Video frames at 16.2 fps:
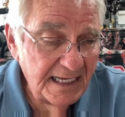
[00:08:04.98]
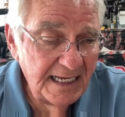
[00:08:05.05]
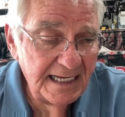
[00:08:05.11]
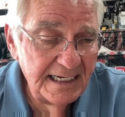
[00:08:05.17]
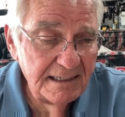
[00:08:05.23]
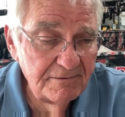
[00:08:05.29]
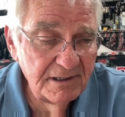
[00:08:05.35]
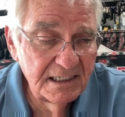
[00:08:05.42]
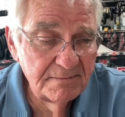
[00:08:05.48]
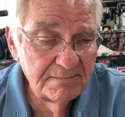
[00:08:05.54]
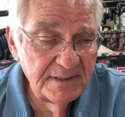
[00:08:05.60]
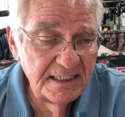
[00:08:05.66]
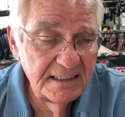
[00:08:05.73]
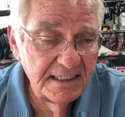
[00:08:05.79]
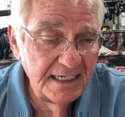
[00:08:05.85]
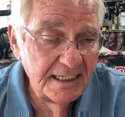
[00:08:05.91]
highly
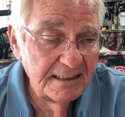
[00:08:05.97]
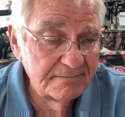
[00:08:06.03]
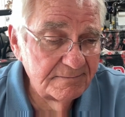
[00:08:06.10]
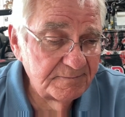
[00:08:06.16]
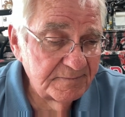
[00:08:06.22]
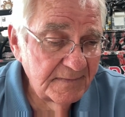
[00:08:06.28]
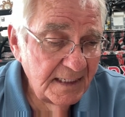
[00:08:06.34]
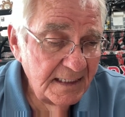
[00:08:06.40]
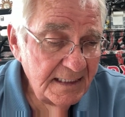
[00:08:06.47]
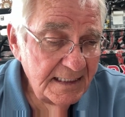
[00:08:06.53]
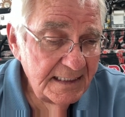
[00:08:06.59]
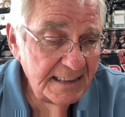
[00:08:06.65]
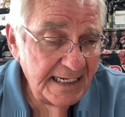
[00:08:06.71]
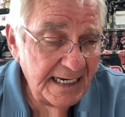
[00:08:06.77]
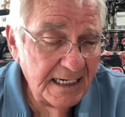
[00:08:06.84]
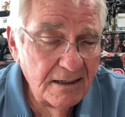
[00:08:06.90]
recommend that.
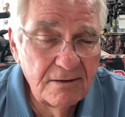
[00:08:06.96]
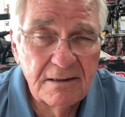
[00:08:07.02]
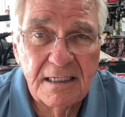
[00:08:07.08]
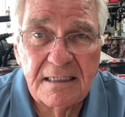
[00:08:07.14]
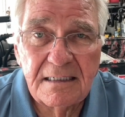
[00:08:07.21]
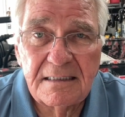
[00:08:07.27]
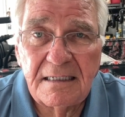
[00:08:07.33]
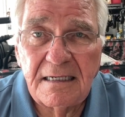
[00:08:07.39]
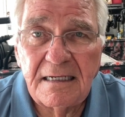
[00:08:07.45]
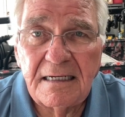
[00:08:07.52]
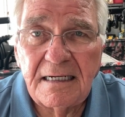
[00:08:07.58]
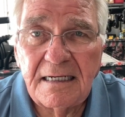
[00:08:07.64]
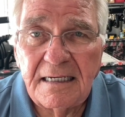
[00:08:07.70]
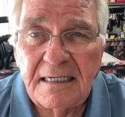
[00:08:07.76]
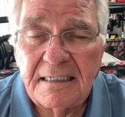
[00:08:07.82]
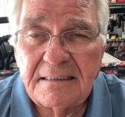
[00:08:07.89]
Now,
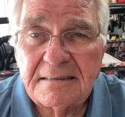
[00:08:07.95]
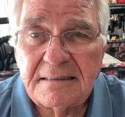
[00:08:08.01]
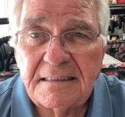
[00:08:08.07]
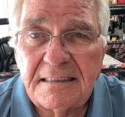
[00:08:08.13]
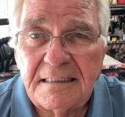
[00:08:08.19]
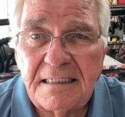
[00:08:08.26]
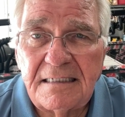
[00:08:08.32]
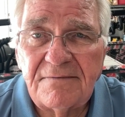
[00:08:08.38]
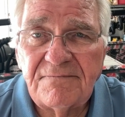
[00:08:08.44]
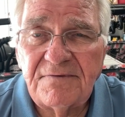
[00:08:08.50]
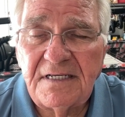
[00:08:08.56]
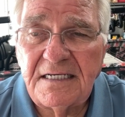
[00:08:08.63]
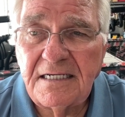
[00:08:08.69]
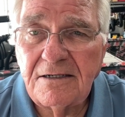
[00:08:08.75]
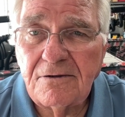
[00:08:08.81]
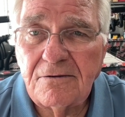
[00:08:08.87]
in the
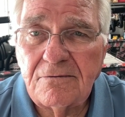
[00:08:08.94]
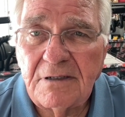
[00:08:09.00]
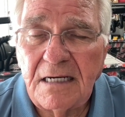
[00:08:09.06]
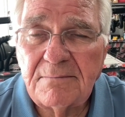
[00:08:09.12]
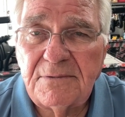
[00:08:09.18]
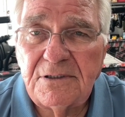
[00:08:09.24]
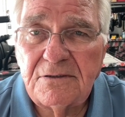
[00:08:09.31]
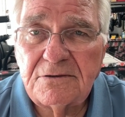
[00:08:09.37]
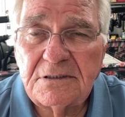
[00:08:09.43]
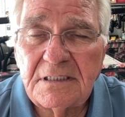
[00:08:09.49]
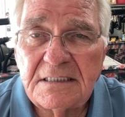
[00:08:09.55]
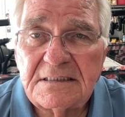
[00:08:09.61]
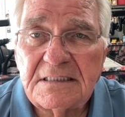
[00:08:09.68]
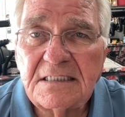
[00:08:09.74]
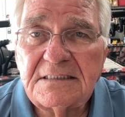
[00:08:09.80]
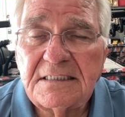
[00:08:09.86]
video, I'm using,
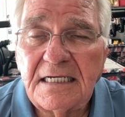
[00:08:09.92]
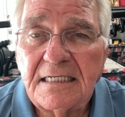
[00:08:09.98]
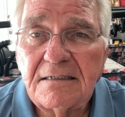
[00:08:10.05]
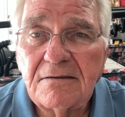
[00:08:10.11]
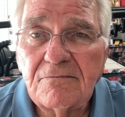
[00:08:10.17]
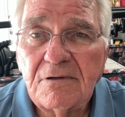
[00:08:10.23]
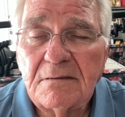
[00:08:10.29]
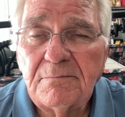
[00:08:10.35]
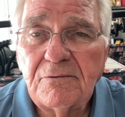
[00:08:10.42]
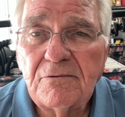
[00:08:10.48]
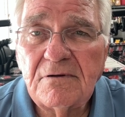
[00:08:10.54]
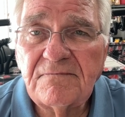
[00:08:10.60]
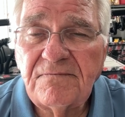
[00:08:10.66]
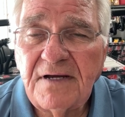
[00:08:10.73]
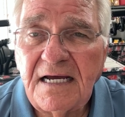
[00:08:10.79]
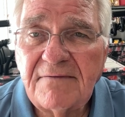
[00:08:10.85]
as I said, a
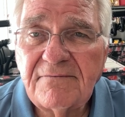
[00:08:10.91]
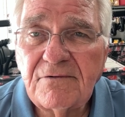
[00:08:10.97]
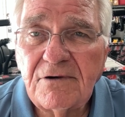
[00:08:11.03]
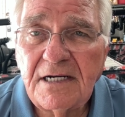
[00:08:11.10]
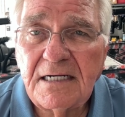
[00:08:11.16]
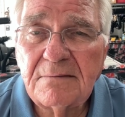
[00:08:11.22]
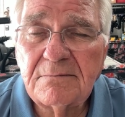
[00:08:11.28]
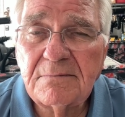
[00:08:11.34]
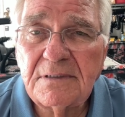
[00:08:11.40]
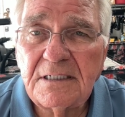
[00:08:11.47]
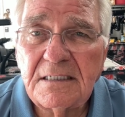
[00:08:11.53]
1.5 gram